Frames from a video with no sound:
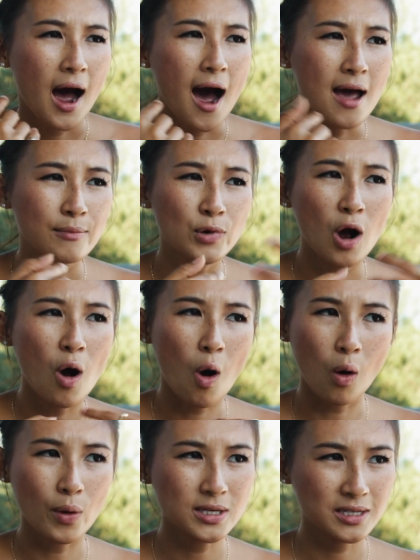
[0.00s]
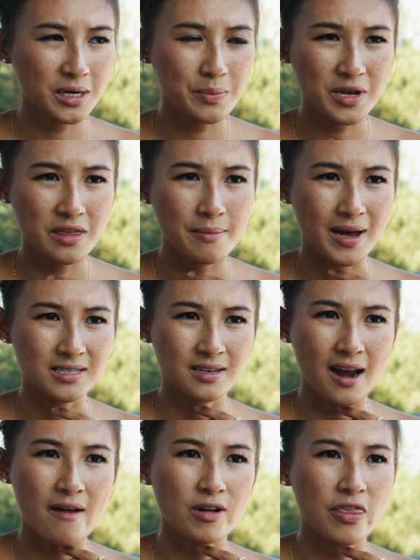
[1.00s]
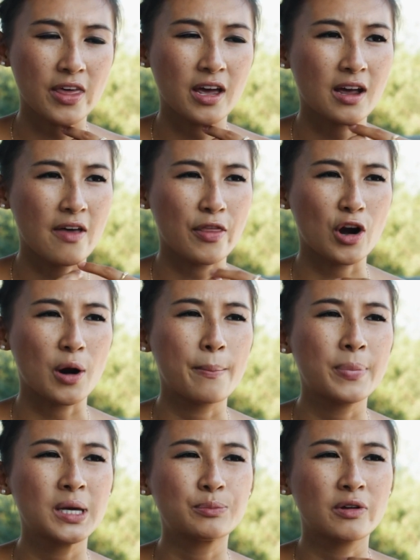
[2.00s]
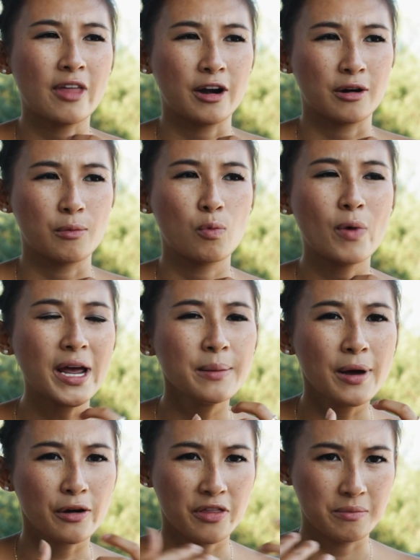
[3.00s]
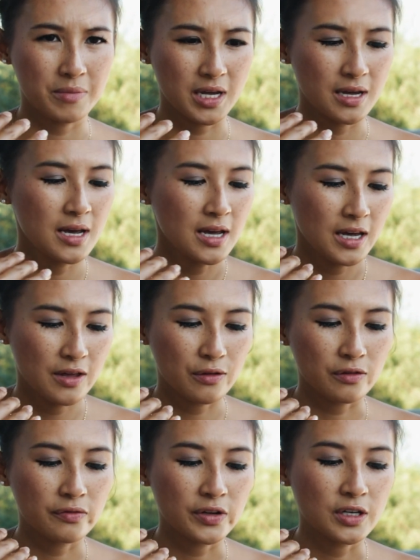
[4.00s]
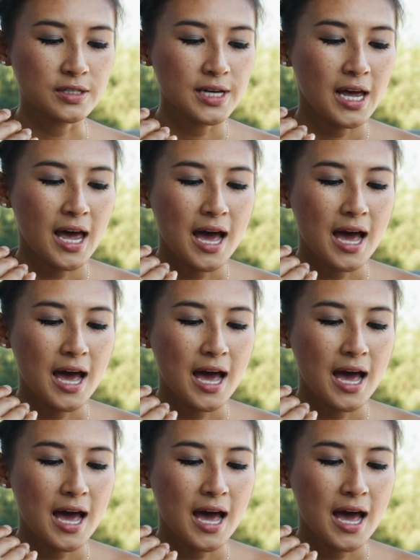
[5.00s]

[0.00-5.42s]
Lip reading: I'm not always gonna be the best at everything, and there are people that are way better than me in their field,